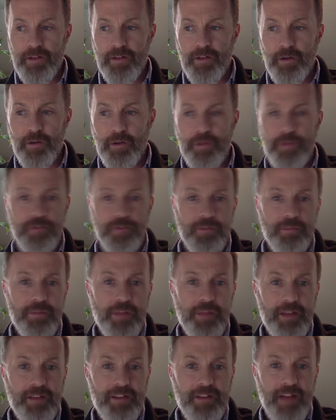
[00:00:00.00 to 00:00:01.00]
are some
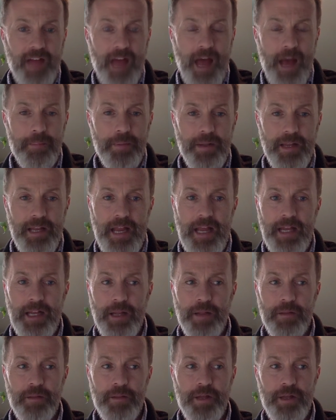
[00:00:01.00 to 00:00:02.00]
things that happen in
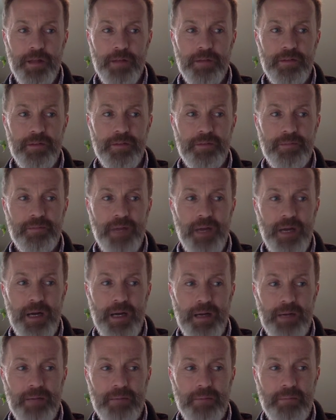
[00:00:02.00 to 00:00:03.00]
it that
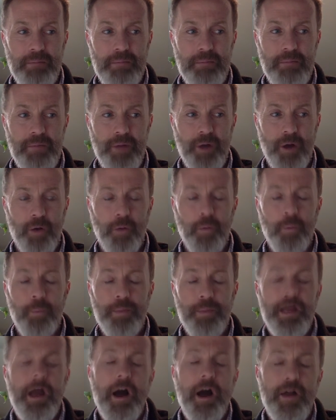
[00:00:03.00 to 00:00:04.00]
are
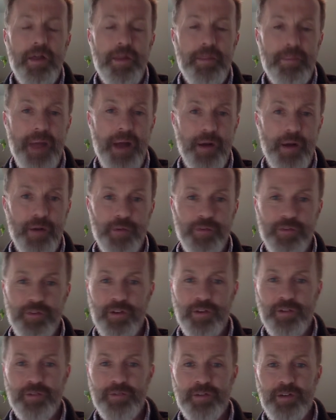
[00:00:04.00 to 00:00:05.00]
beyond the bounds
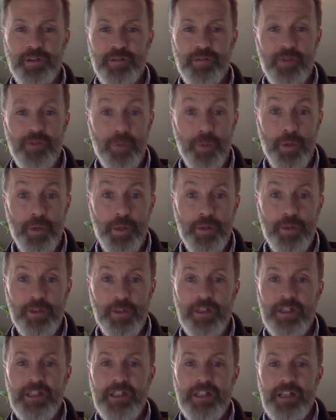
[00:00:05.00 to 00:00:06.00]
of the real.
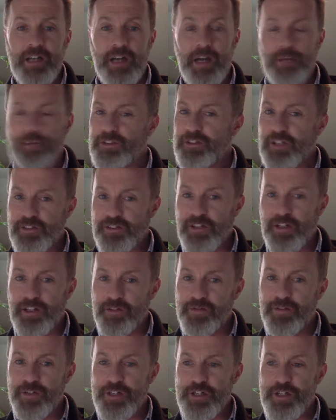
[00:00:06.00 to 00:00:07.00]
It's not science
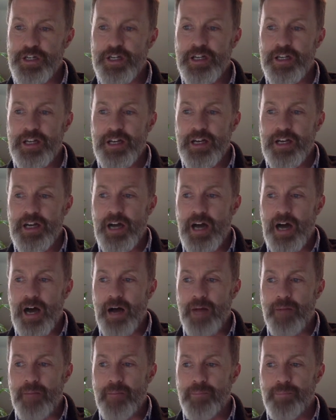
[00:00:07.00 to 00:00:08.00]
fiction,
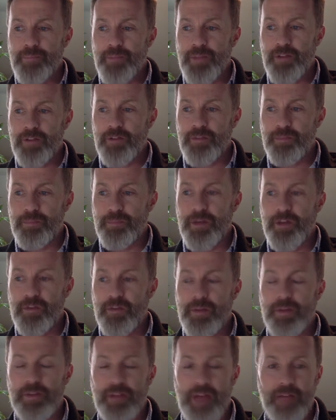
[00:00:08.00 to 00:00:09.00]
but it's
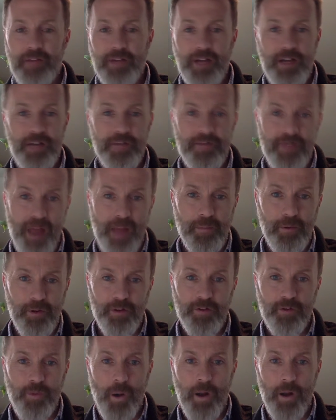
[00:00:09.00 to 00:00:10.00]
meant to have a kind of
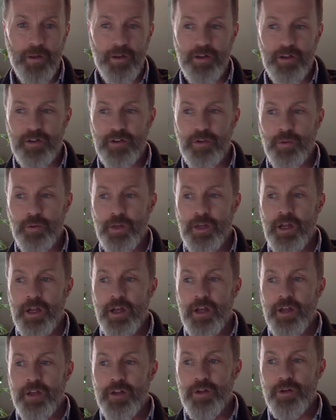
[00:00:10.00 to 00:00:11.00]
fabulous quality to it.
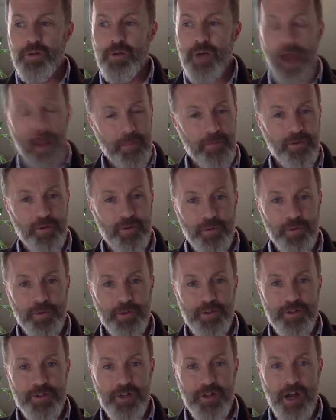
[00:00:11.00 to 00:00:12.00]
You
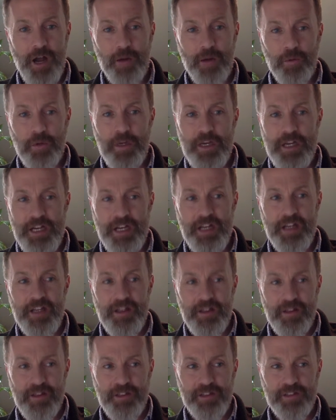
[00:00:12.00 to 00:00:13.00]
absolutely should not read
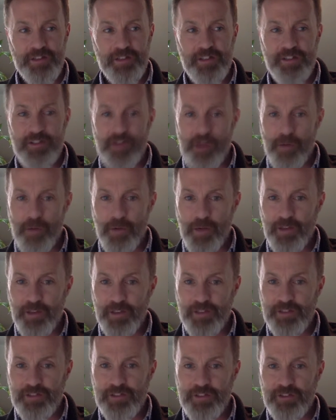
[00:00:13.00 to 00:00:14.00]
this as a
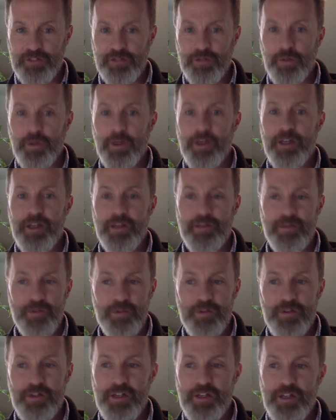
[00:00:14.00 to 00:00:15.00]
realistic story. If you
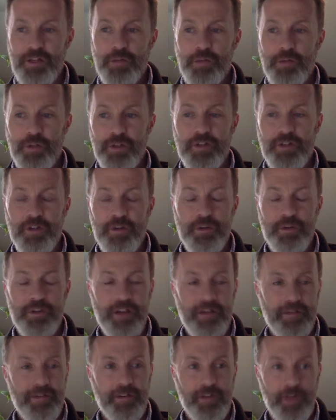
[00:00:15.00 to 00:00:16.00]
did, you would
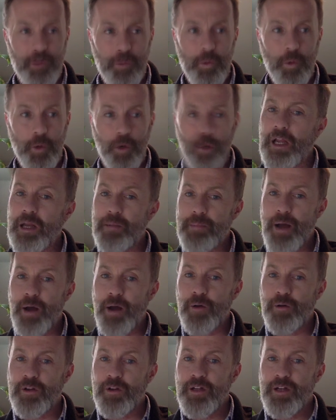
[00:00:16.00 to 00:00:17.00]
definitely worry
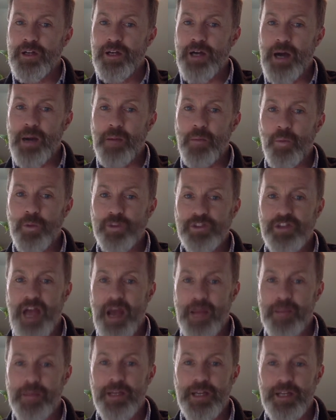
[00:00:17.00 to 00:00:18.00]
about what's
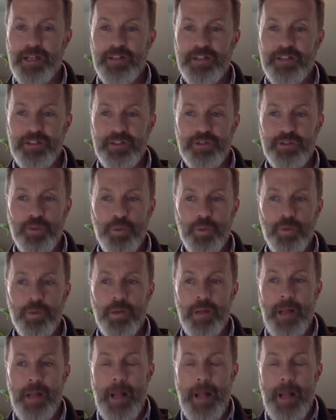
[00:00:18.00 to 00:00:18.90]
happening at this school.